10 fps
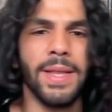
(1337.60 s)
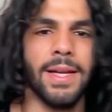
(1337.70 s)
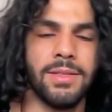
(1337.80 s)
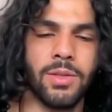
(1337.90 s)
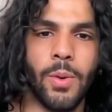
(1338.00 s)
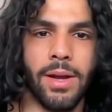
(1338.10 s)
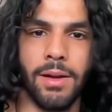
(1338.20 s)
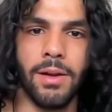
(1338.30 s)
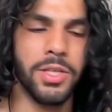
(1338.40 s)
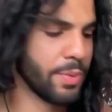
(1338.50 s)
dad's quite a
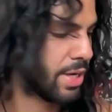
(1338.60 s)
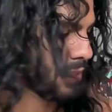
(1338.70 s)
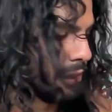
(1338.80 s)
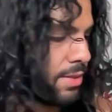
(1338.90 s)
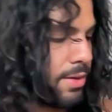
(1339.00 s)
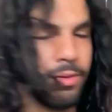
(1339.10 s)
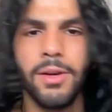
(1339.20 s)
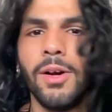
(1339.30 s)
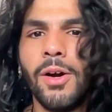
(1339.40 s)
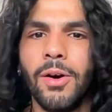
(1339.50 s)
large person, so
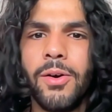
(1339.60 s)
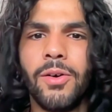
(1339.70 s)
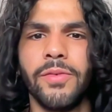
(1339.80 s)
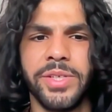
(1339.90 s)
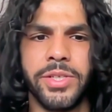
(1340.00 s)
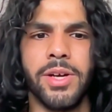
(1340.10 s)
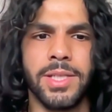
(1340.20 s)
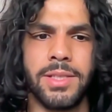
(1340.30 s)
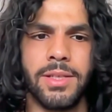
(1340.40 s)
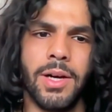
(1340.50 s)
all of his
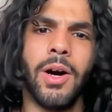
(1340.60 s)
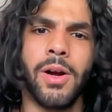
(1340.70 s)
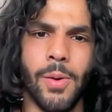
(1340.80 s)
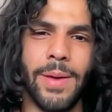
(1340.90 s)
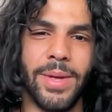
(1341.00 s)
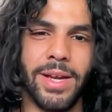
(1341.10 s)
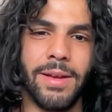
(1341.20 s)
shirts are quite big.